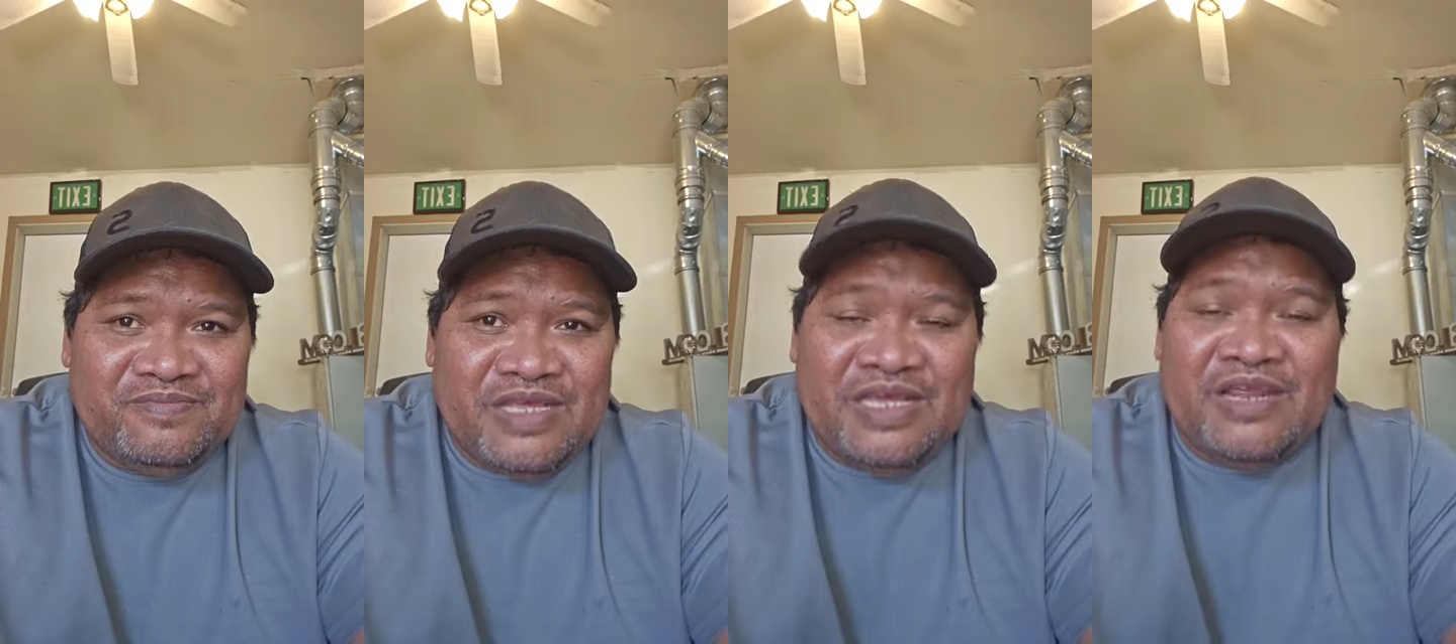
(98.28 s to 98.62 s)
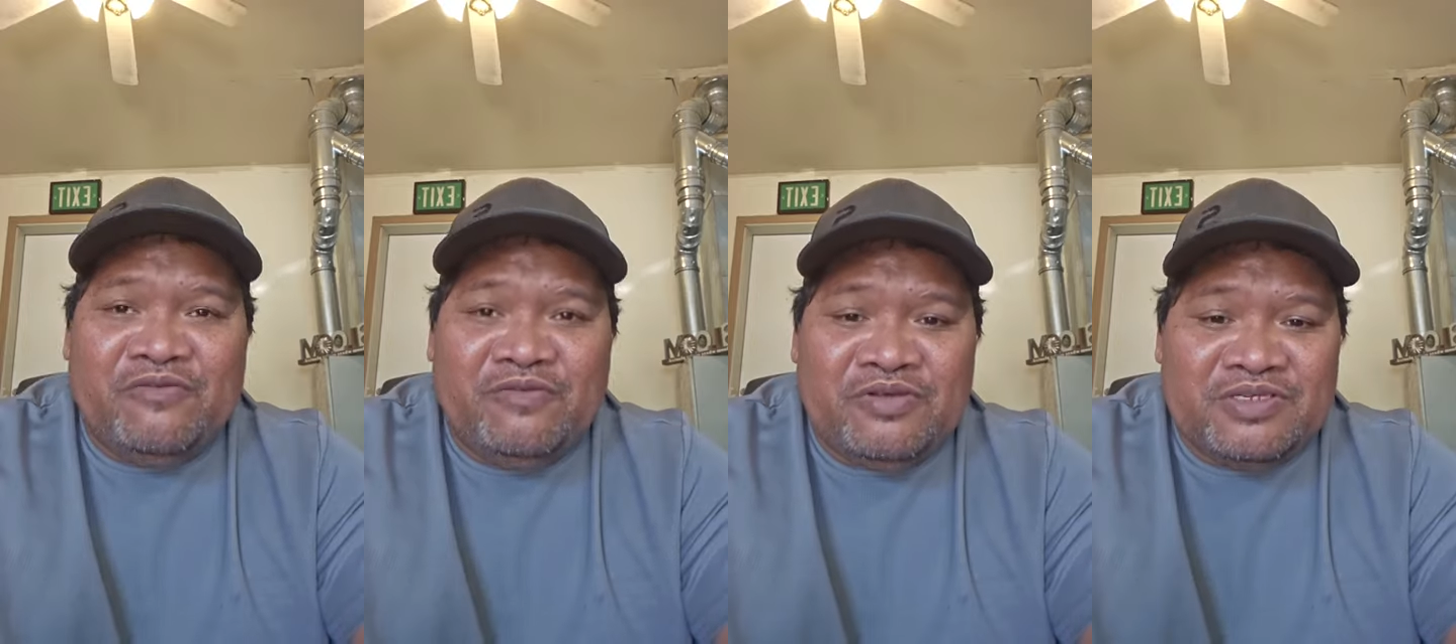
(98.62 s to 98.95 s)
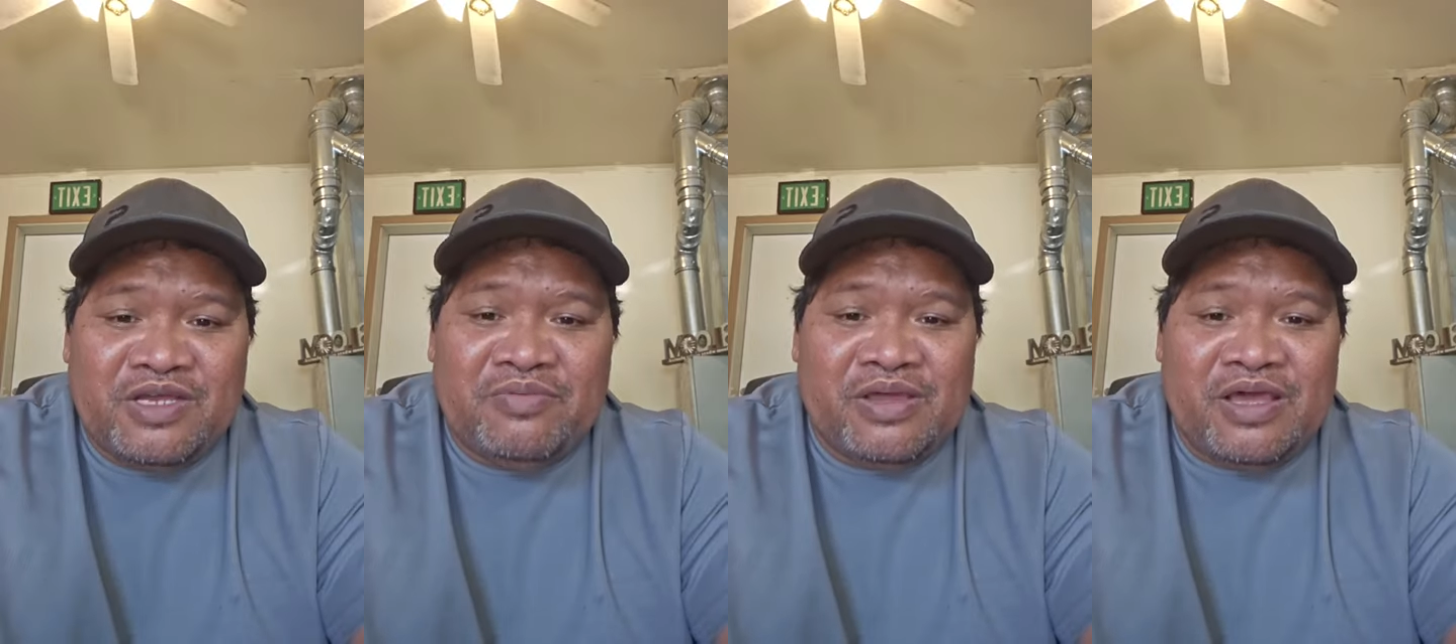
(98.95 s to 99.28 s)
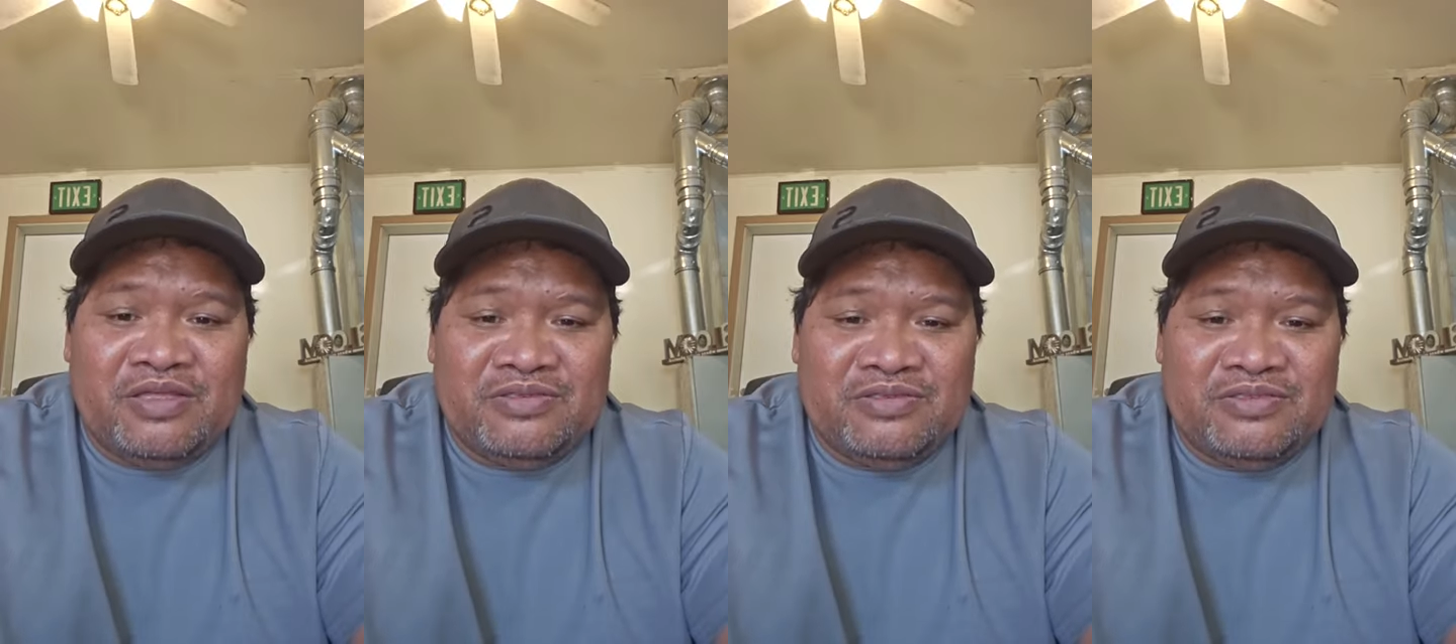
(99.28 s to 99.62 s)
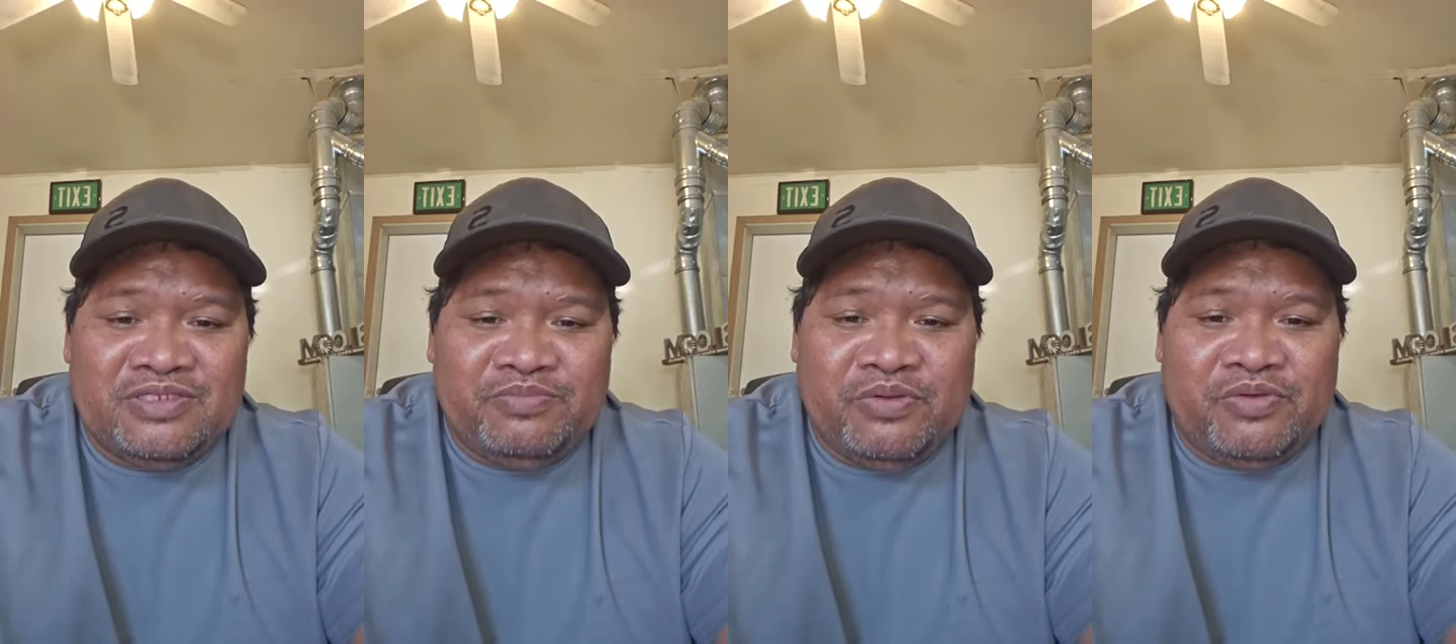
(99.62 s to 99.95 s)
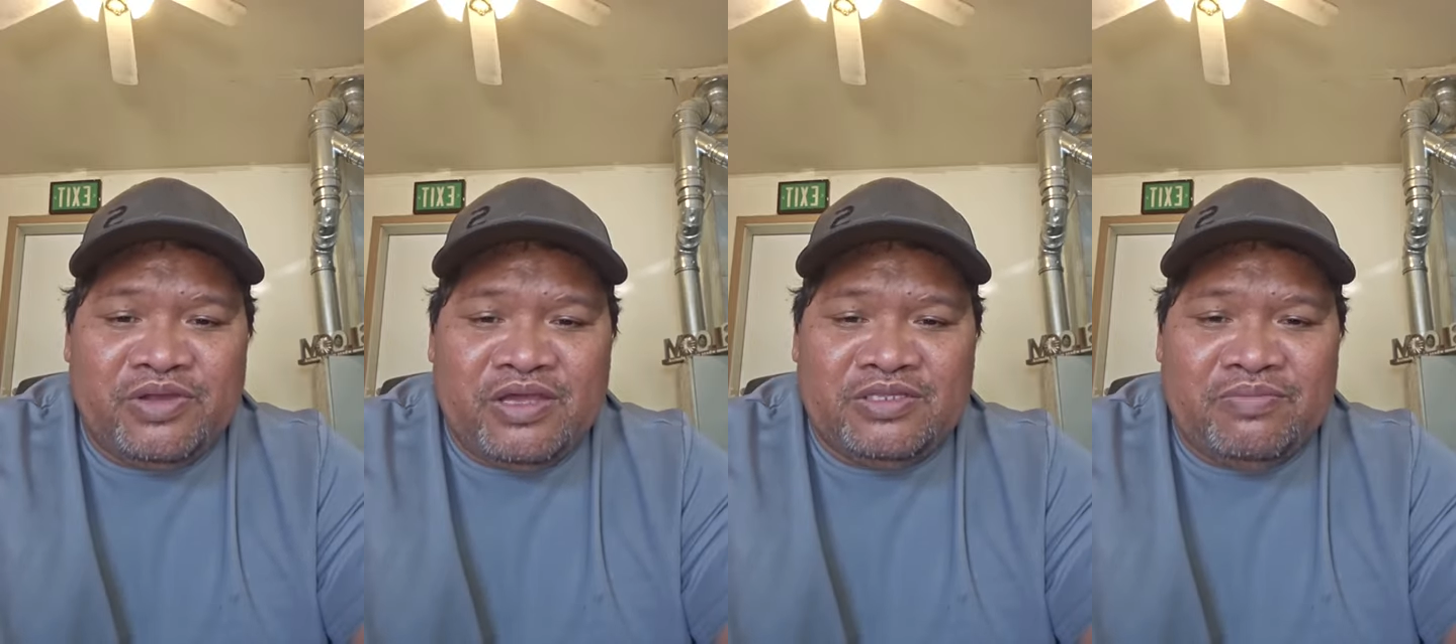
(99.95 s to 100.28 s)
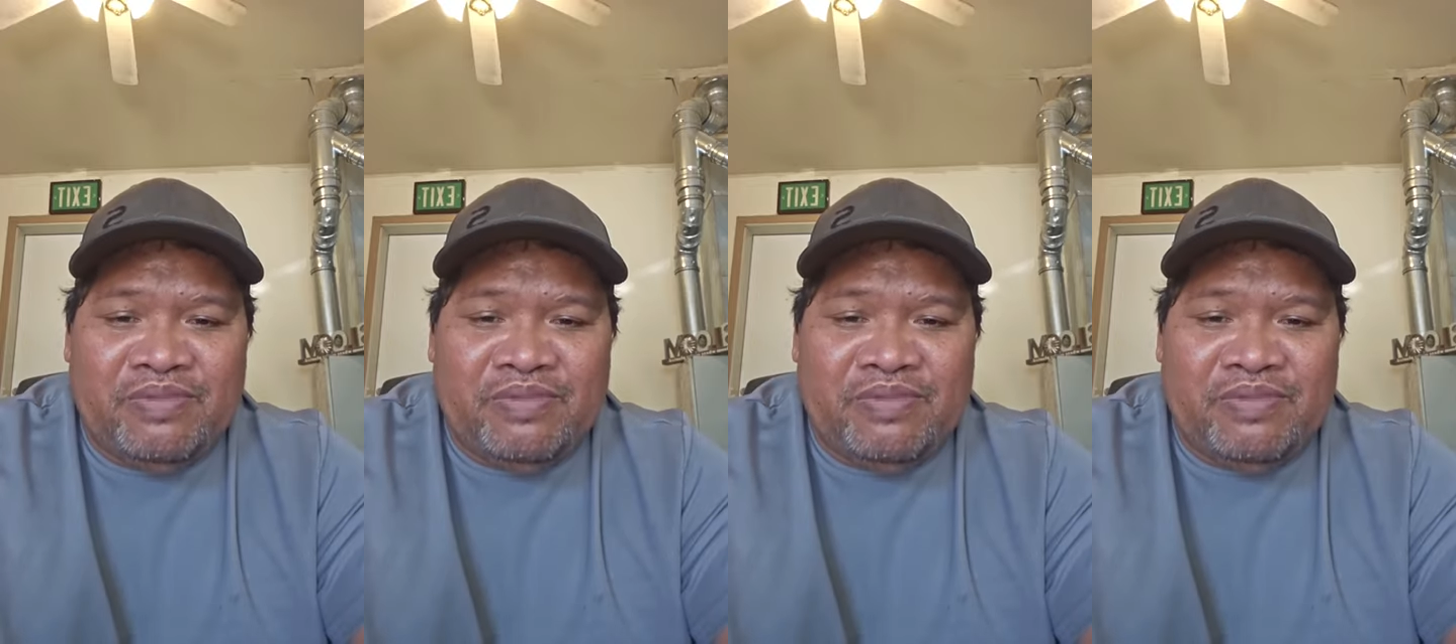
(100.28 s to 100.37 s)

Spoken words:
antifreeze coming out, spewing out the